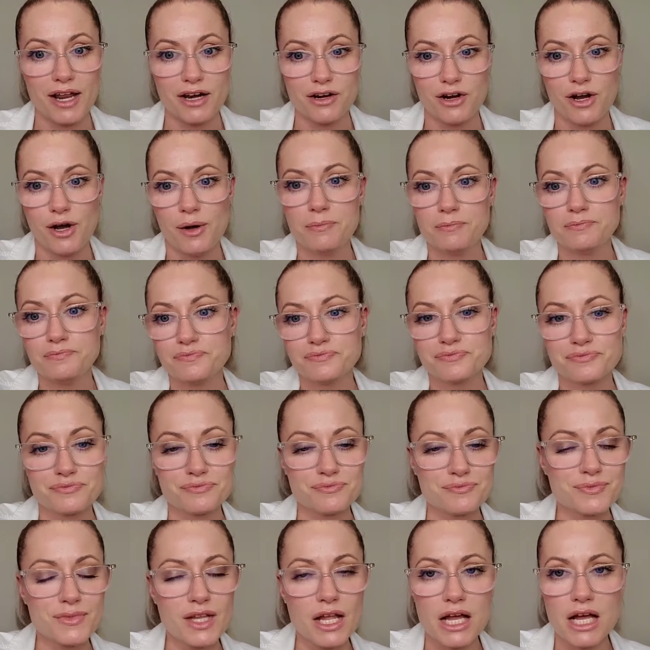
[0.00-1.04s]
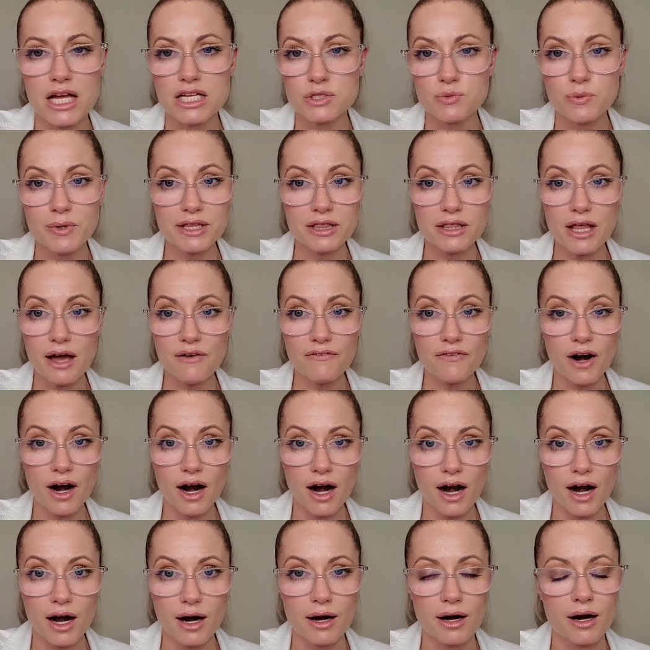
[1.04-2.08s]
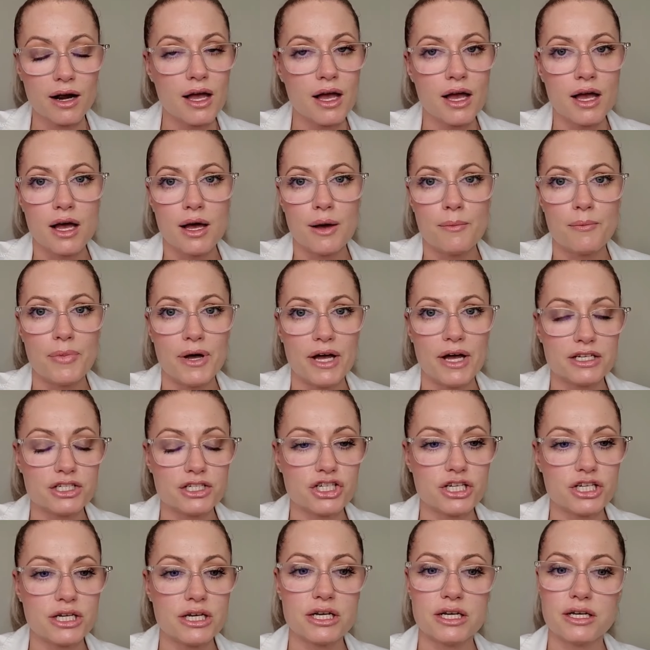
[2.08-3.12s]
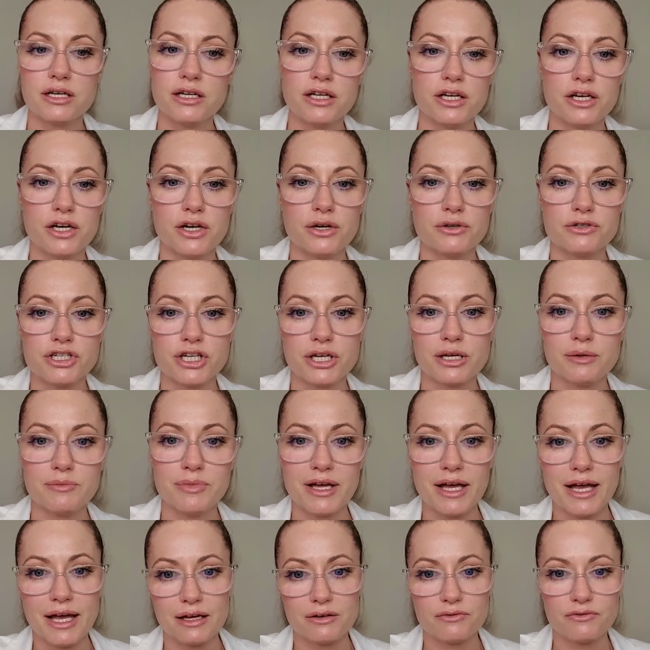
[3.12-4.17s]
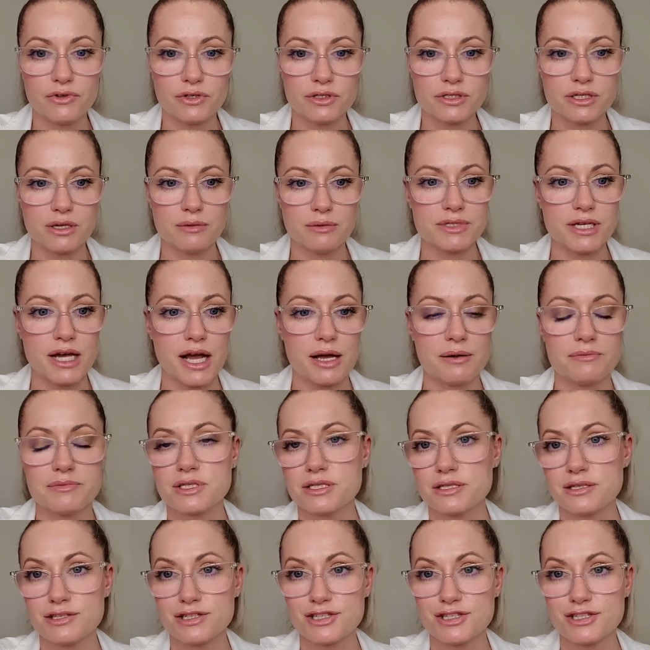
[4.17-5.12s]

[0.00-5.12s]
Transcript: retinol. Because we love her, but she, you know, she can be a handful sometimes.